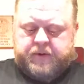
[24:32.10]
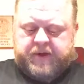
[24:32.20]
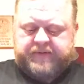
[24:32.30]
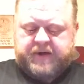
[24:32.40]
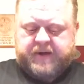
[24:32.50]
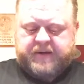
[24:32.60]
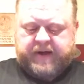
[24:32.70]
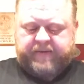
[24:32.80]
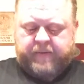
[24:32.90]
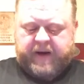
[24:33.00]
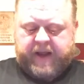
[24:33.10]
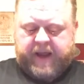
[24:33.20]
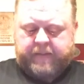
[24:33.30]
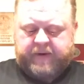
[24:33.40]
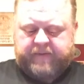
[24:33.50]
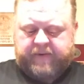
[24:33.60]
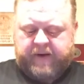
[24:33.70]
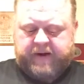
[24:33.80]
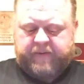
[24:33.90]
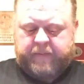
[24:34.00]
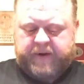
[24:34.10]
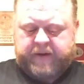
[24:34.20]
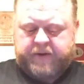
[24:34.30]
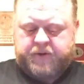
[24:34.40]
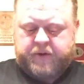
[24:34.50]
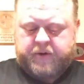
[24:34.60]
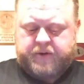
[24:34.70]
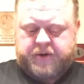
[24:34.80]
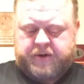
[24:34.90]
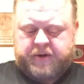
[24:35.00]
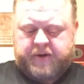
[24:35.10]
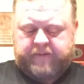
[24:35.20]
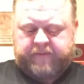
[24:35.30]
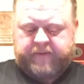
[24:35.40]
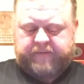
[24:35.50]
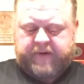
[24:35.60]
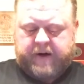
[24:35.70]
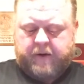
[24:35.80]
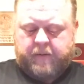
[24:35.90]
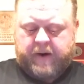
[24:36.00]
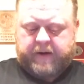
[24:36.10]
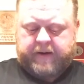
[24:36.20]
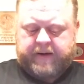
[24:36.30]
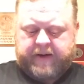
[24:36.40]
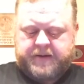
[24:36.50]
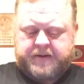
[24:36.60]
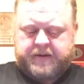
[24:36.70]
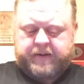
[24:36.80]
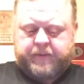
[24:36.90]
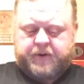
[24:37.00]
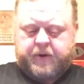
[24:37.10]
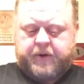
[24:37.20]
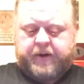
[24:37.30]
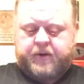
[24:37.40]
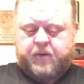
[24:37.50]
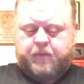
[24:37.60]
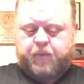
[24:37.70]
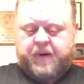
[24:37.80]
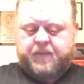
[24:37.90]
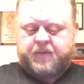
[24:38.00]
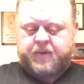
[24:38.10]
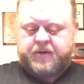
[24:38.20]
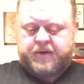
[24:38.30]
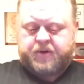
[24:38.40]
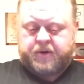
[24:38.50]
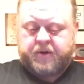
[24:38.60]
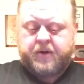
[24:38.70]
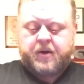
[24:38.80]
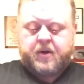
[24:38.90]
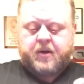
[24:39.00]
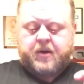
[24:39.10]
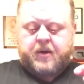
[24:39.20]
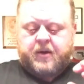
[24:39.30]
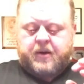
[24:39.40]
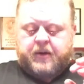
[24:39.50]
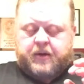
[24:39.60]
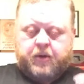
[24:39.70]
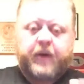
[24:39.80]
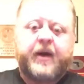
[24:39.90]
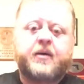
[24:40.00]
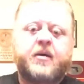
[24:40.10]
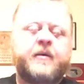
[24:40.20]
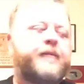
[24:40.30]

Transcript: Jeff says, I never made a habit of ever pinning the trigger just enough to fire around and instantly returning to a prepped position. Correct.